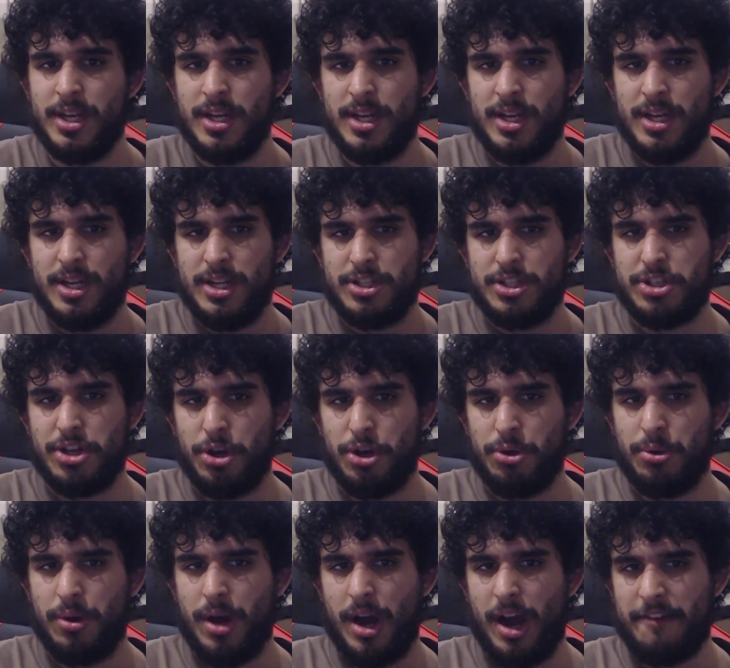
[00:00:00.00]

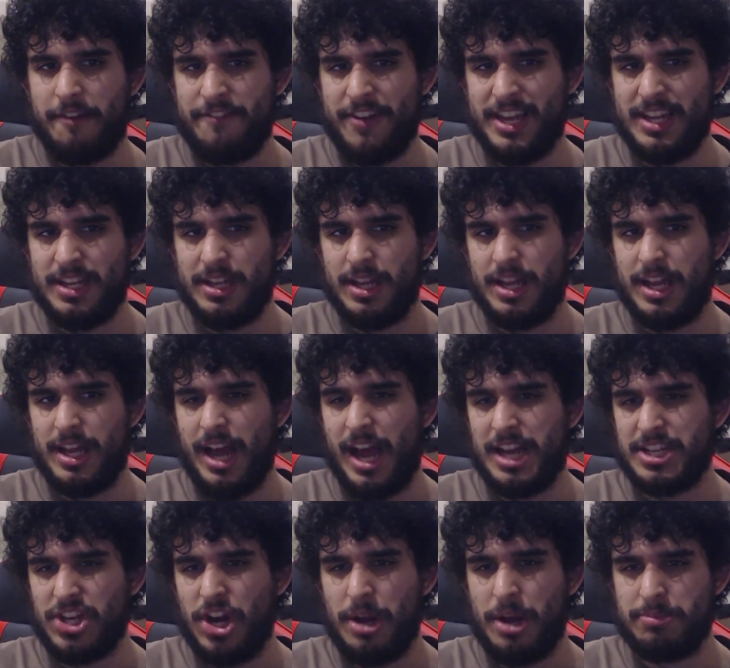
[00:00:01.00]
So I think at
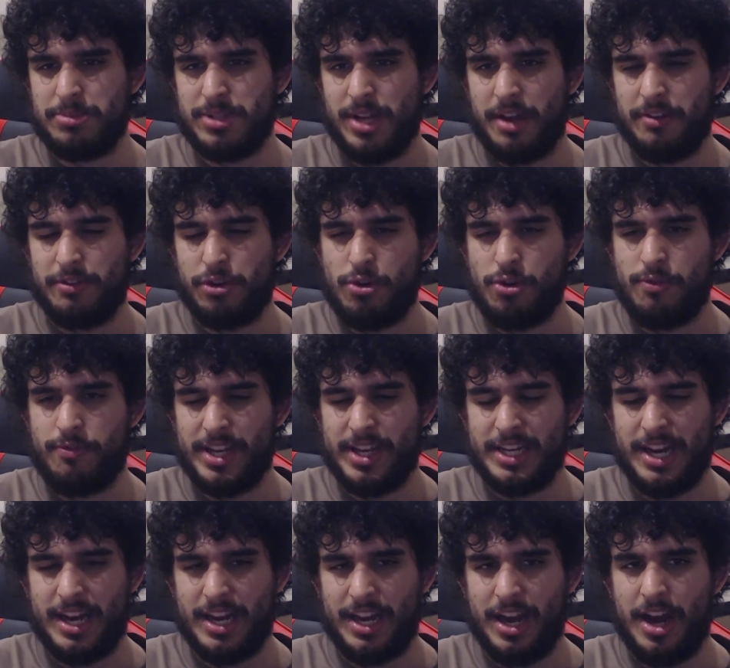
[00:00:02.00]
times I do think
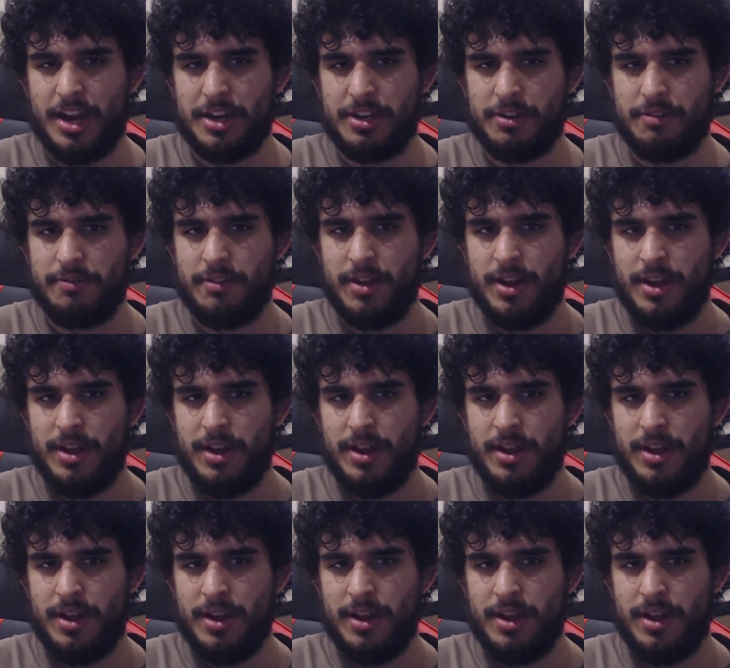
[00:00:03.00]
that kind of